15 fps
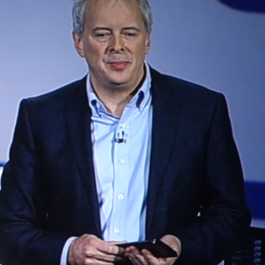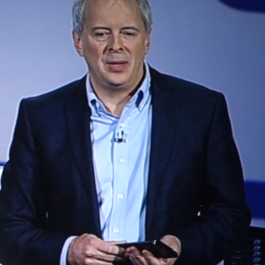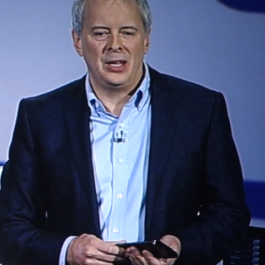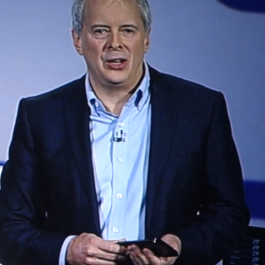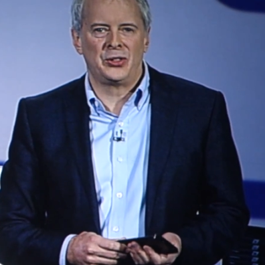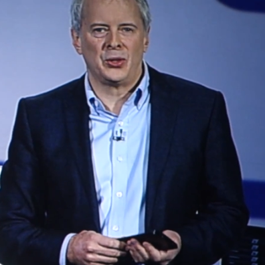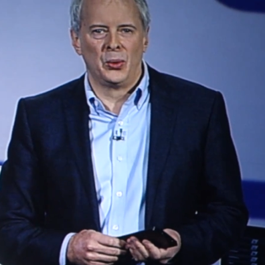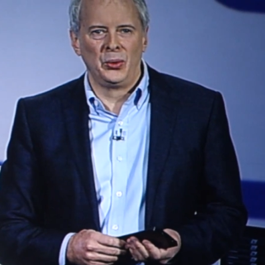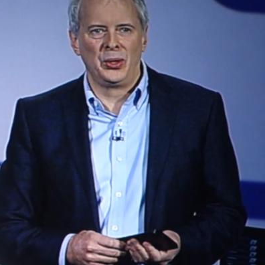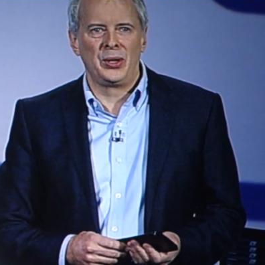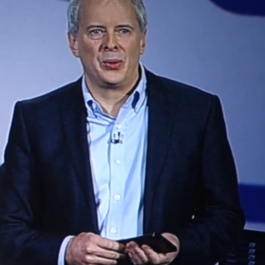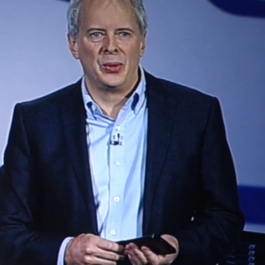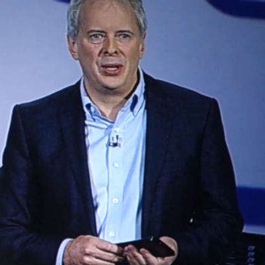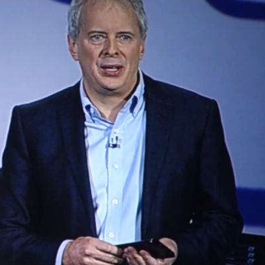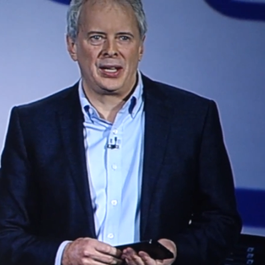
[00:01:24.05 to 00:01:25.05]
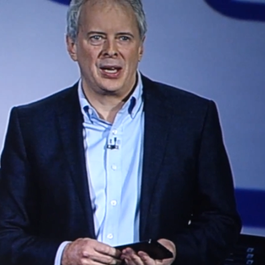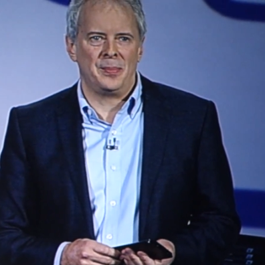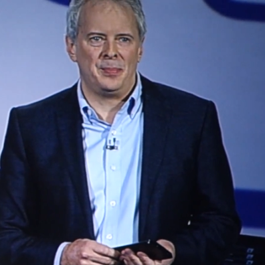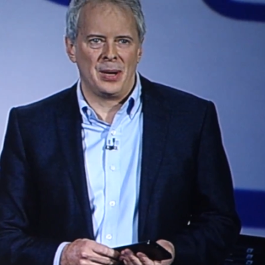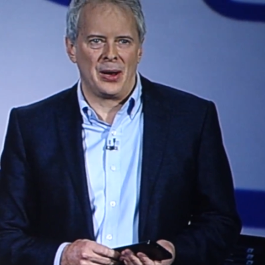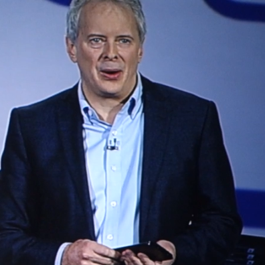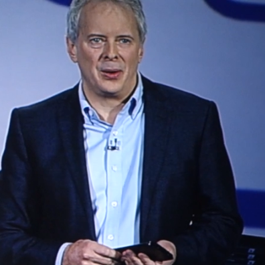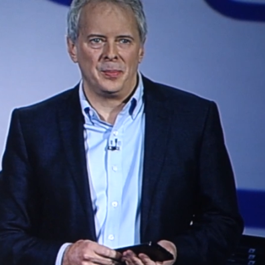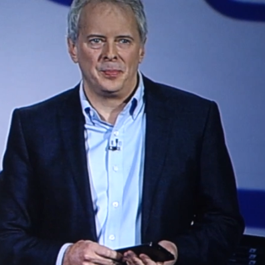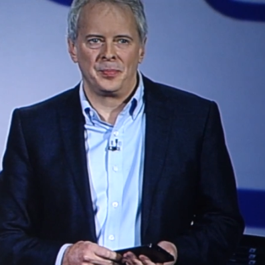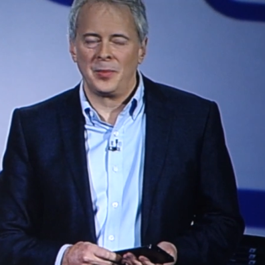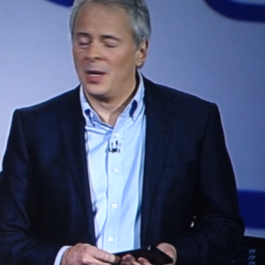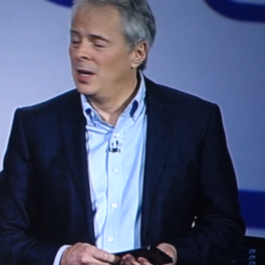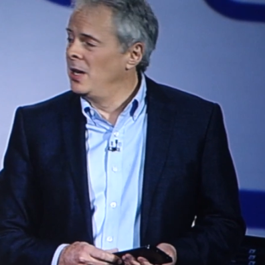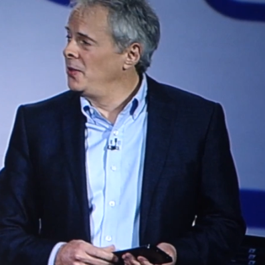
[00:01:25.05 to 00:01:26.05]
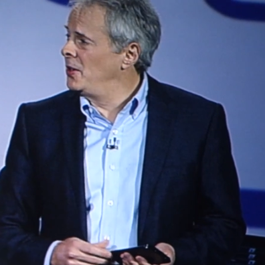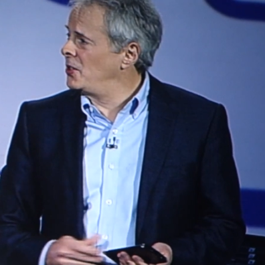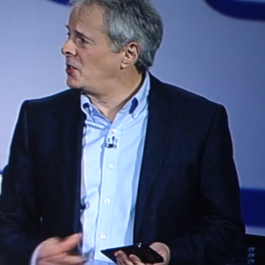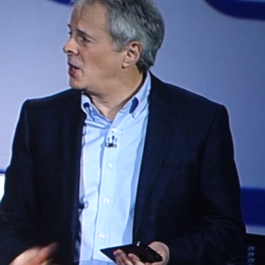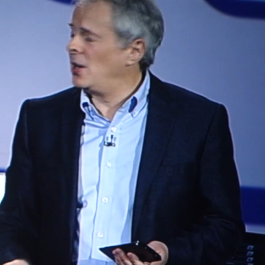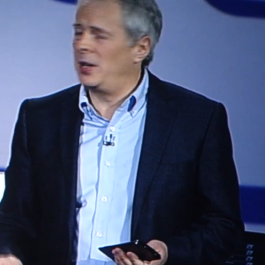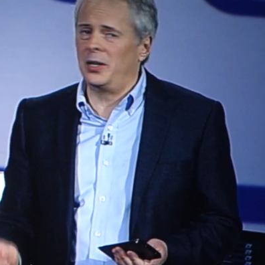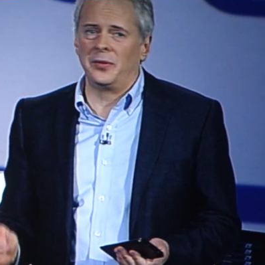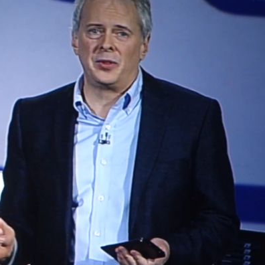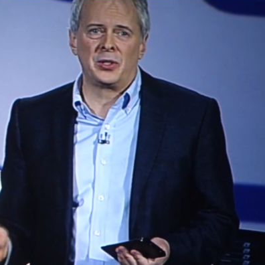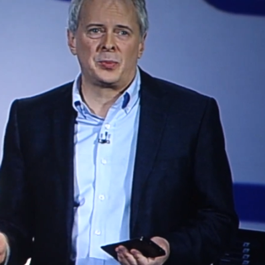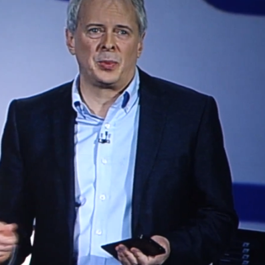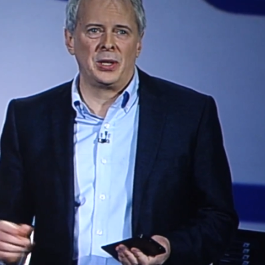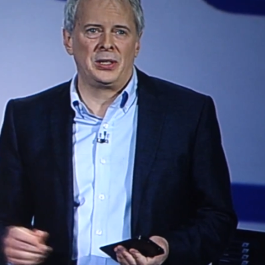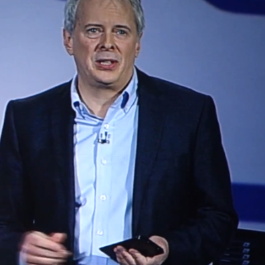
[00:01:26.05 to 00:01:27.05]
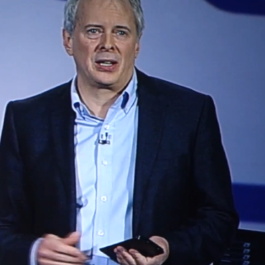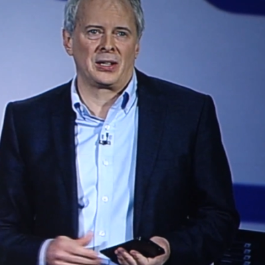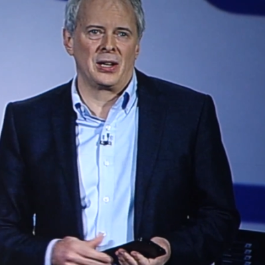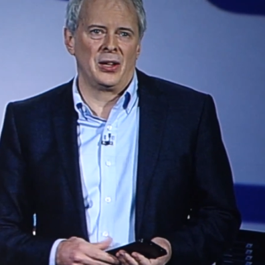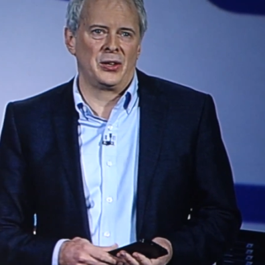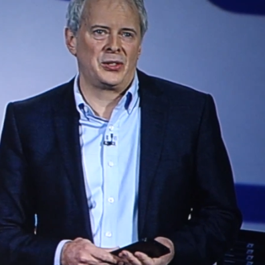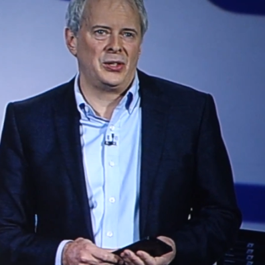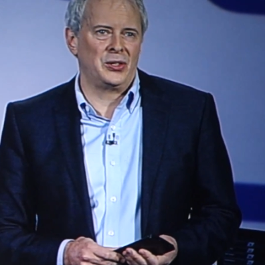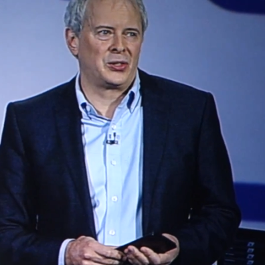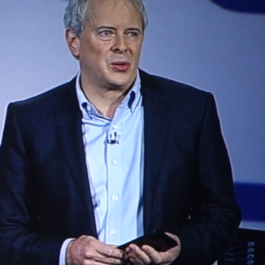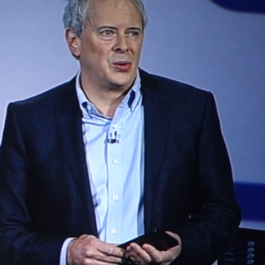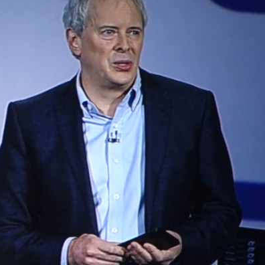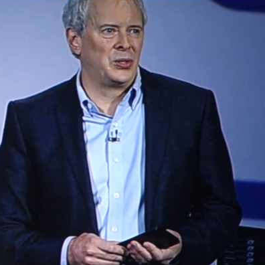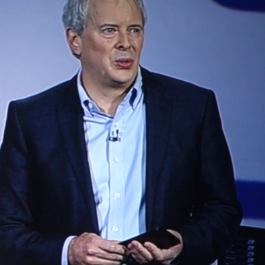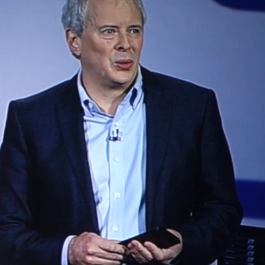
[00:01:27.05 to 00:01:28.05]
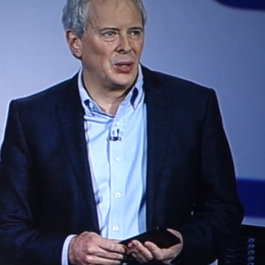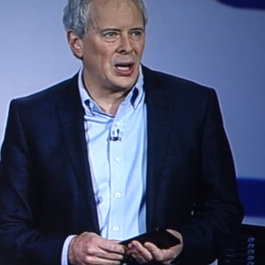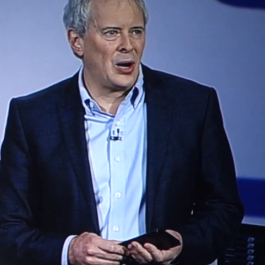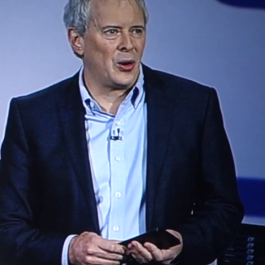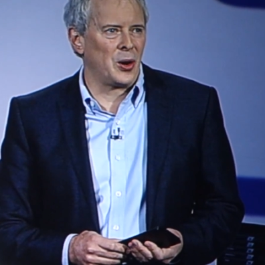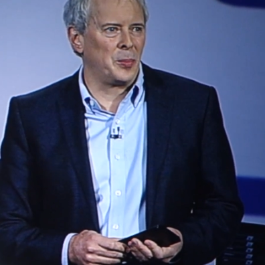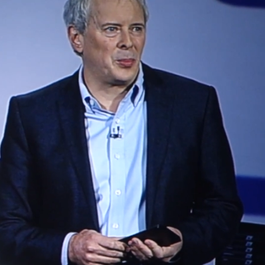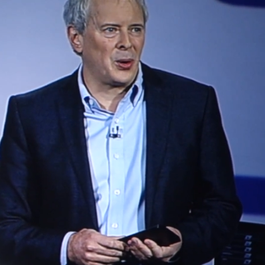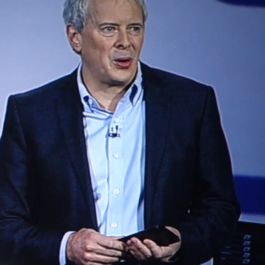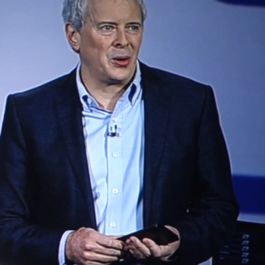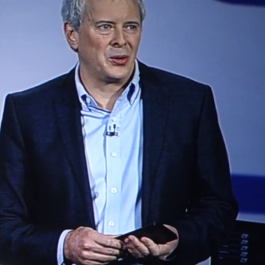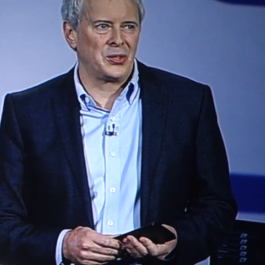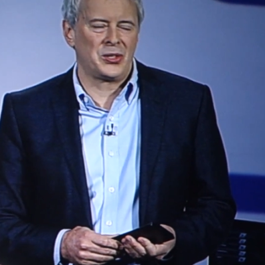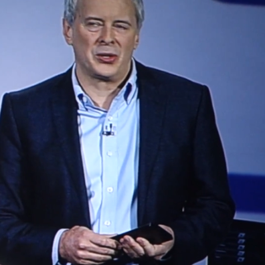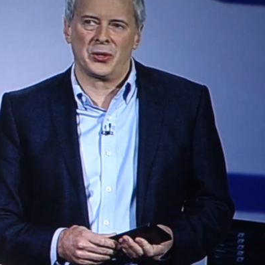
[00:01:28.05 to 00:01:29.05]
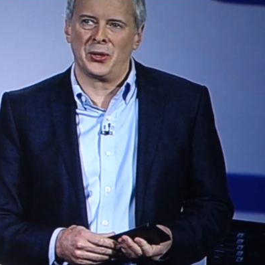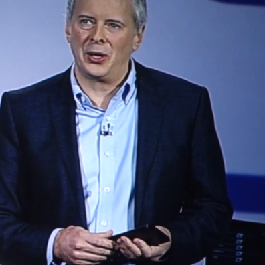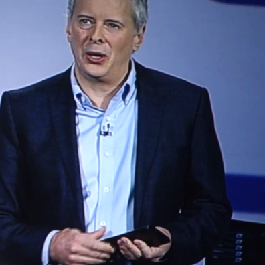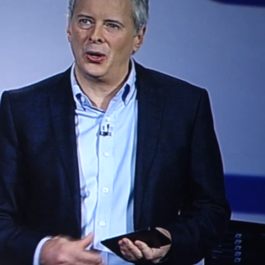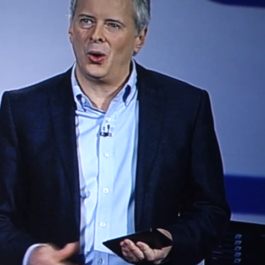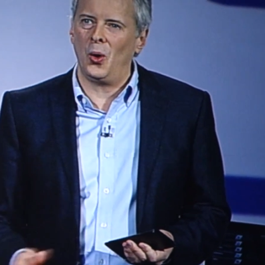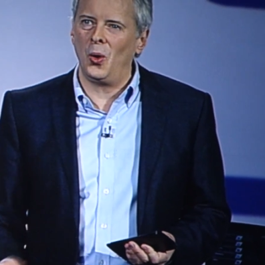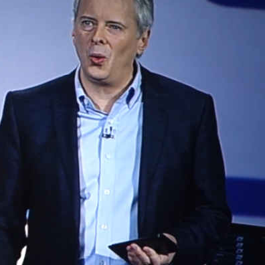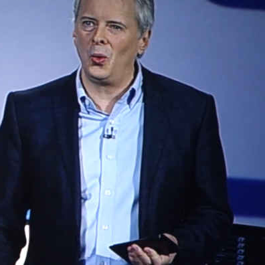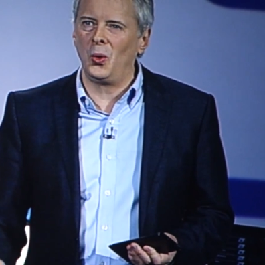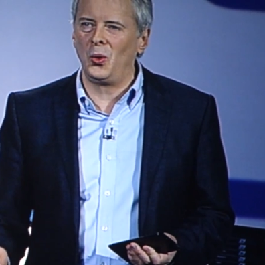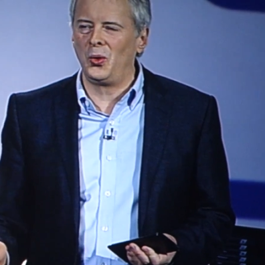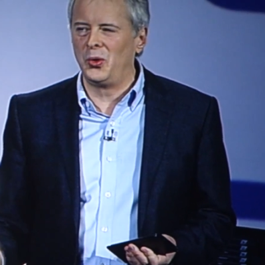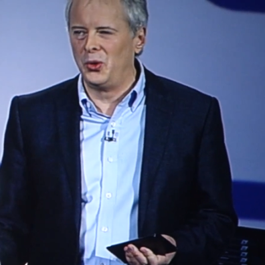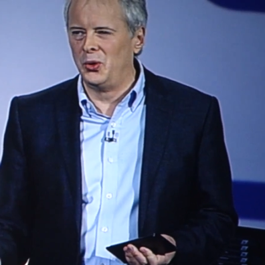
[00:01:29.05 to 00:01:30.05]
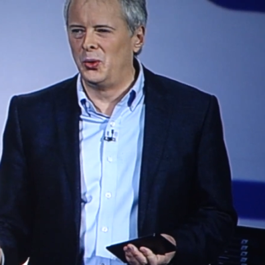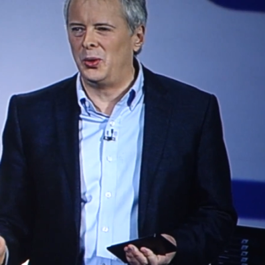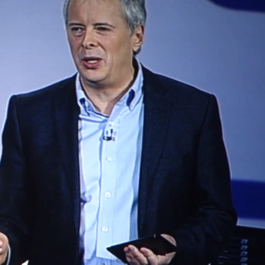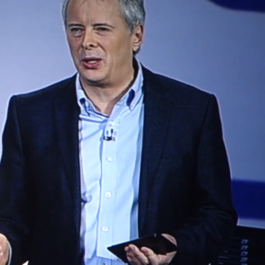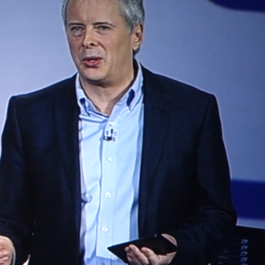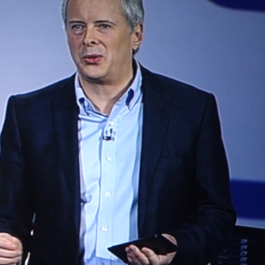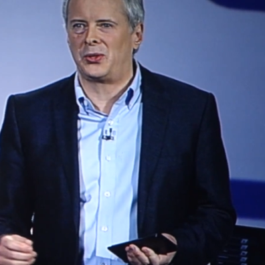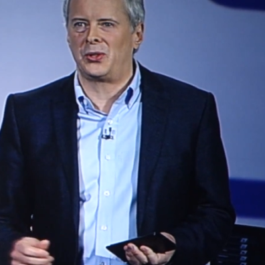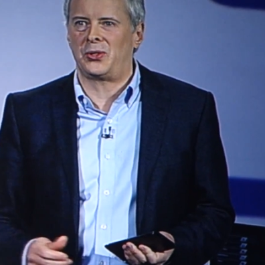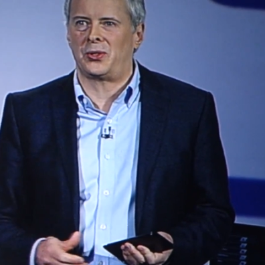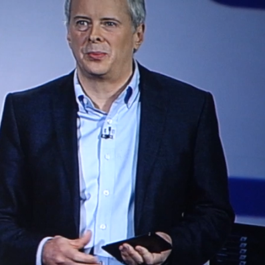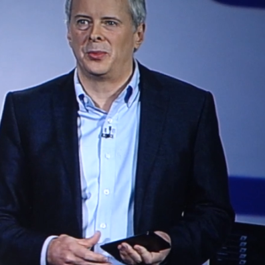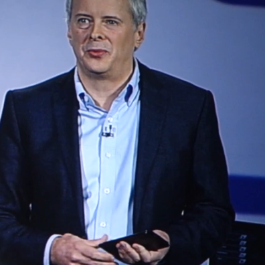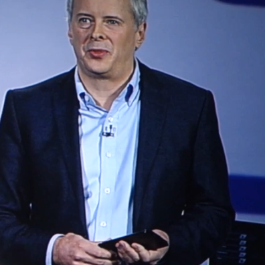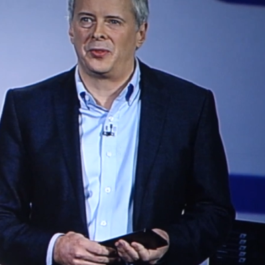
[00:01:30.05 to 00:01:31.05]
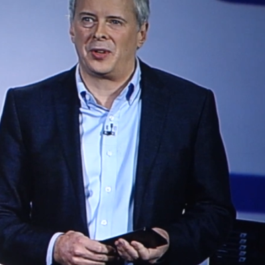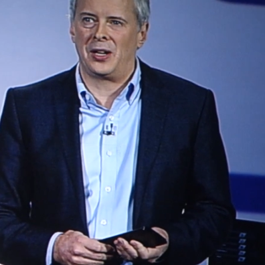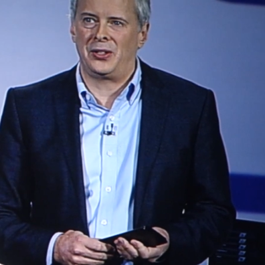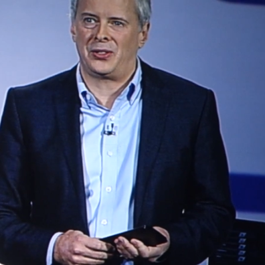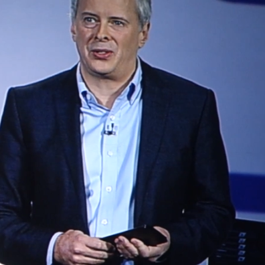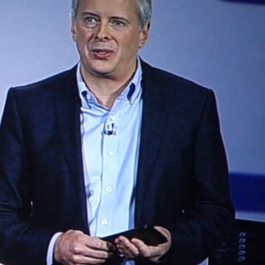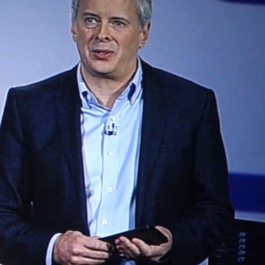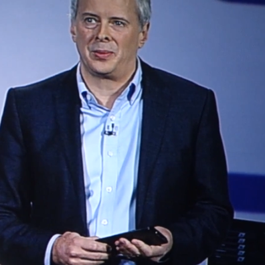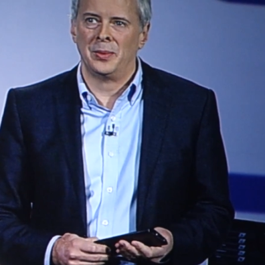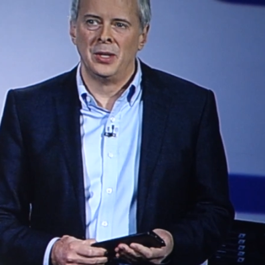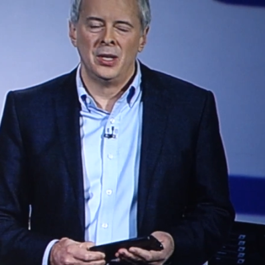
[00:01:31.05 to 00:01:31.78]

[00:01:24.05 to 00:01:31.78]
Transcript: And it's only going to get better. This kind of display technology is going to allow our partners to create a whole new ecosystem of devices.